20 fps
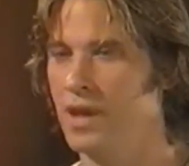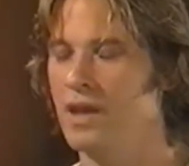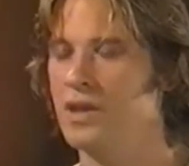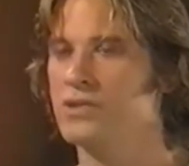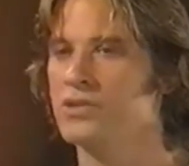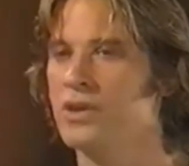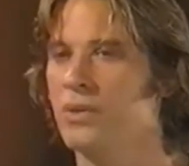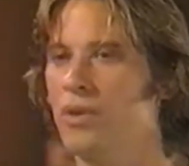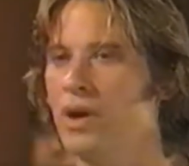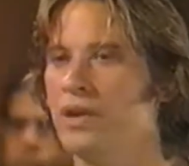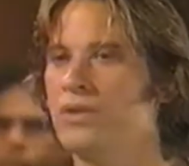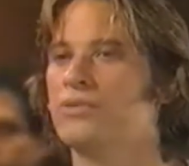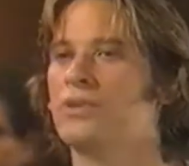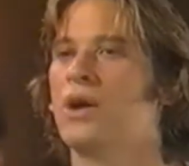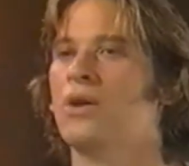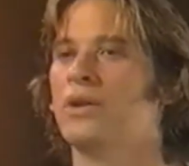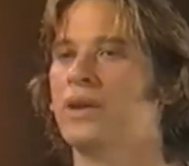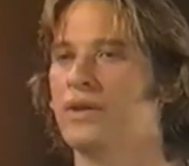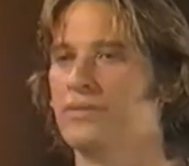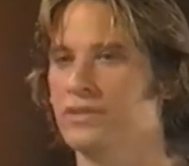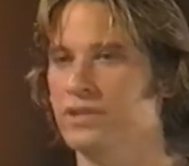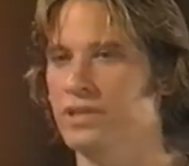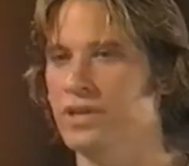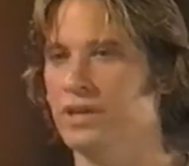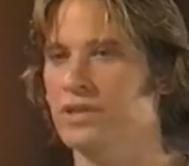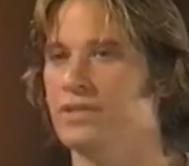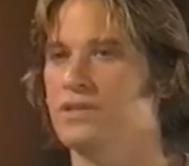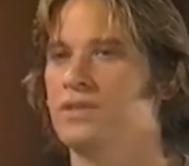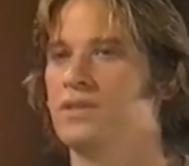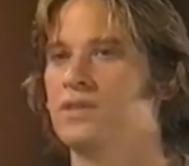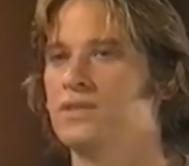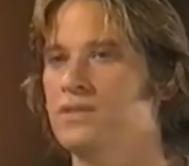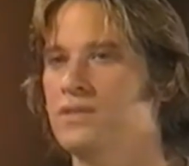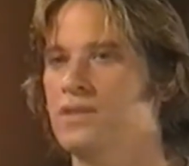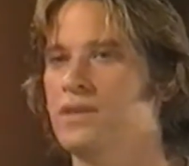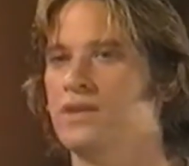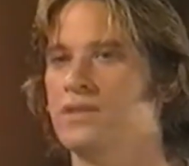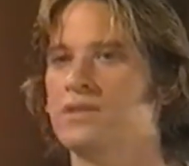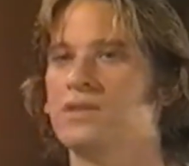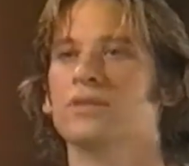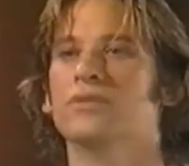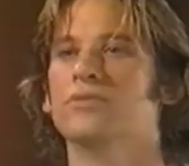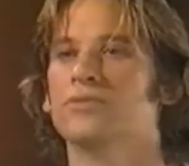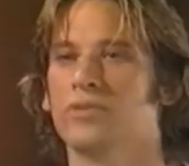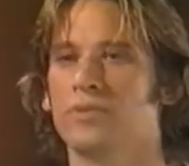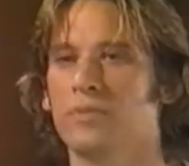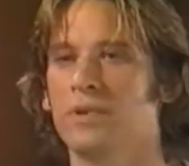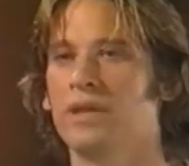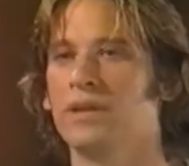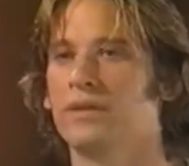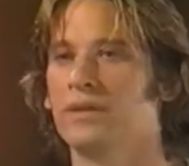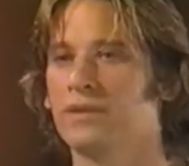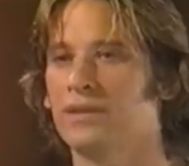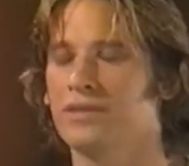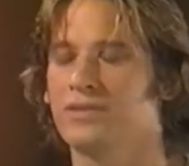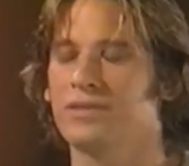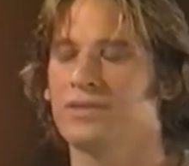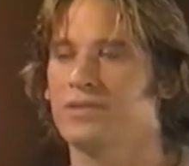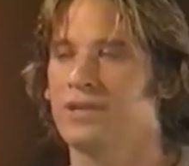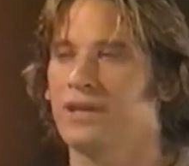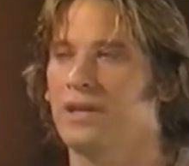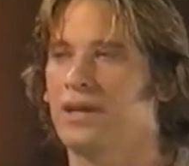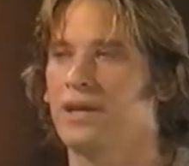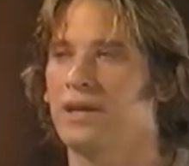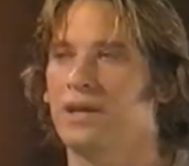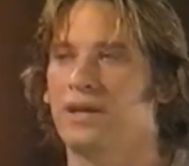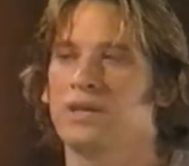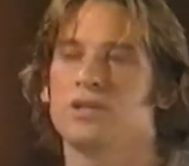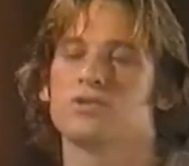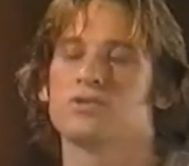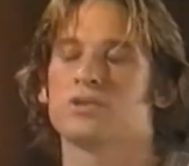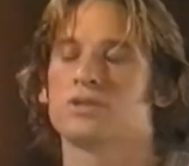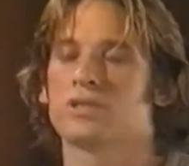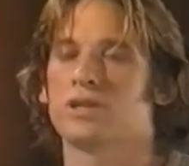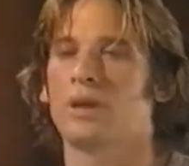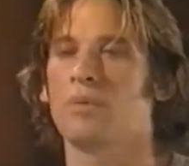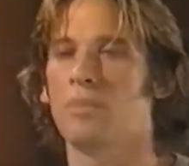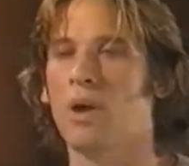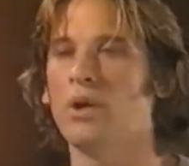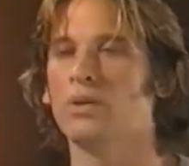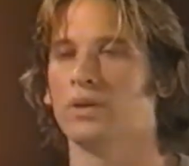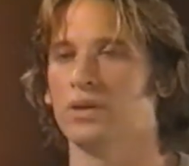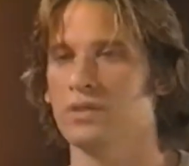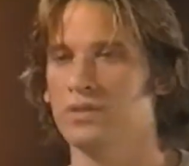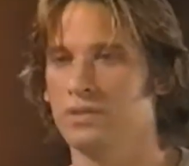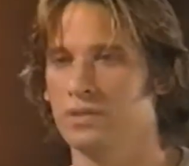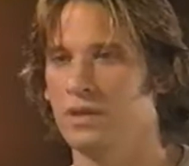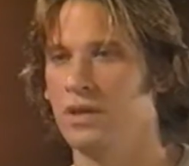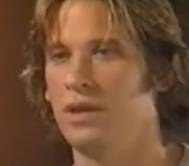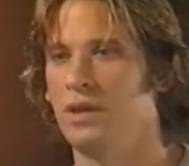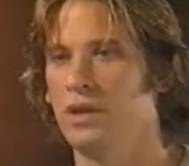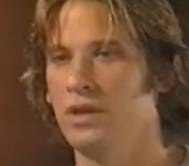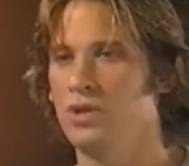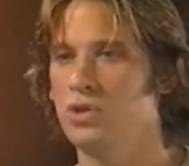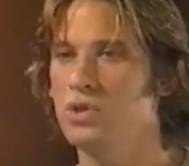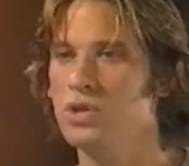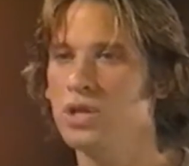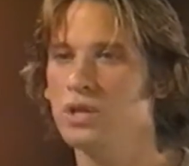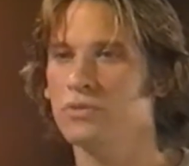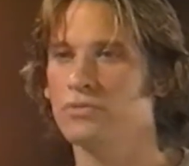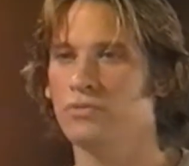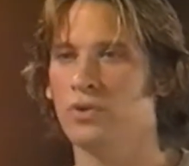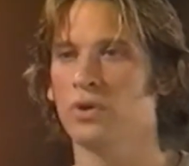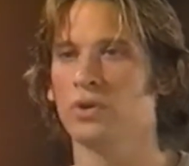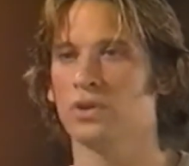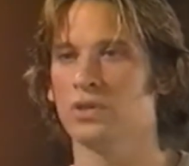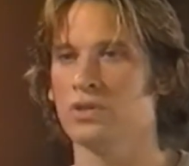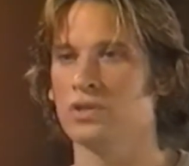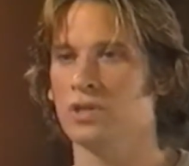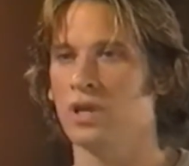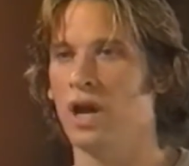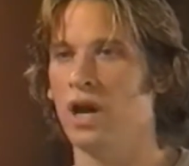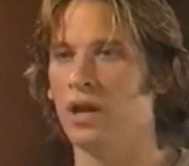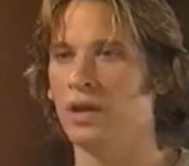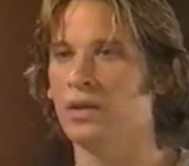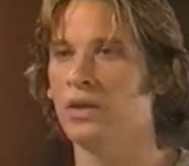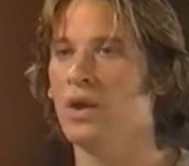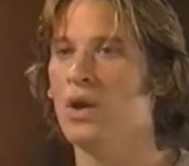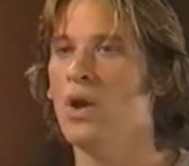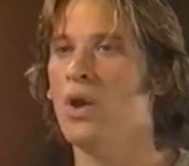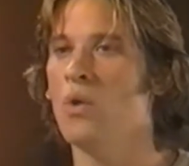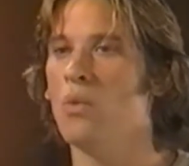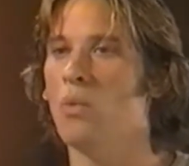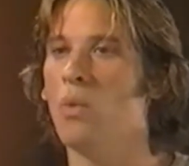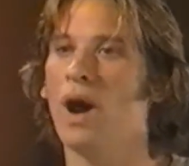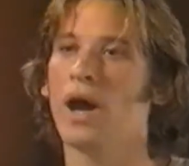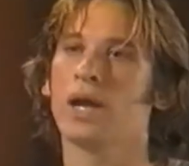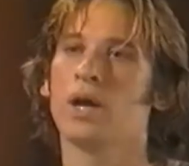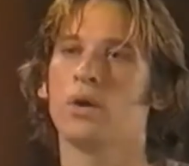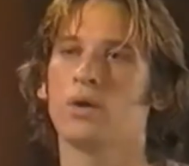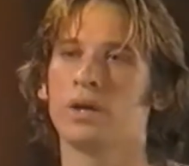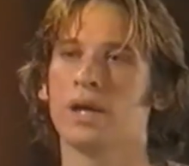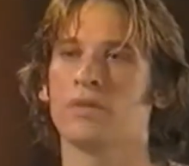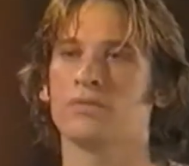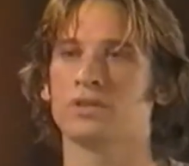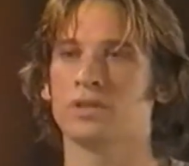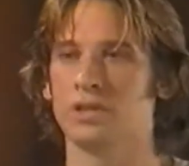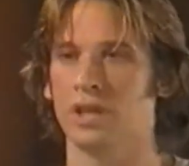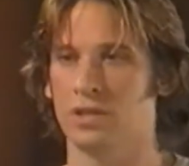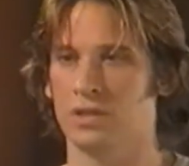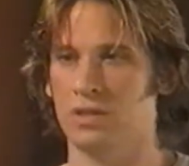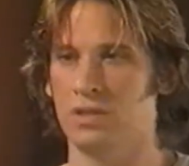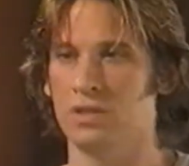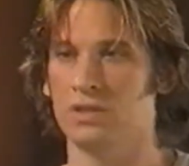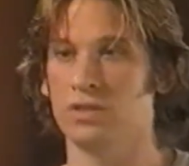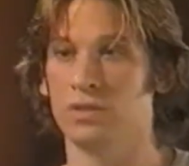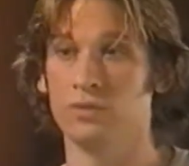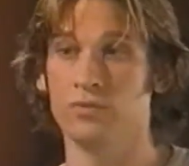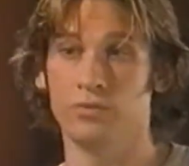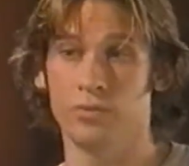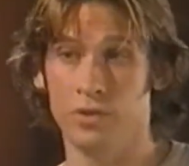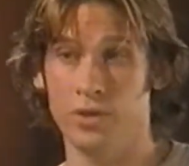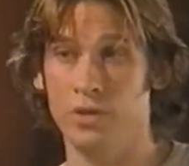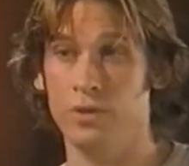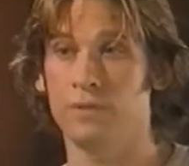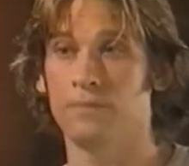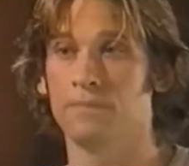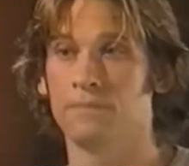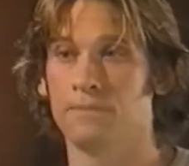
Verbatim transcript: So what if going after Dusty is, is good for me? That's just like a, an interesting bonus. You need to focus on why going after Dusty is good for you.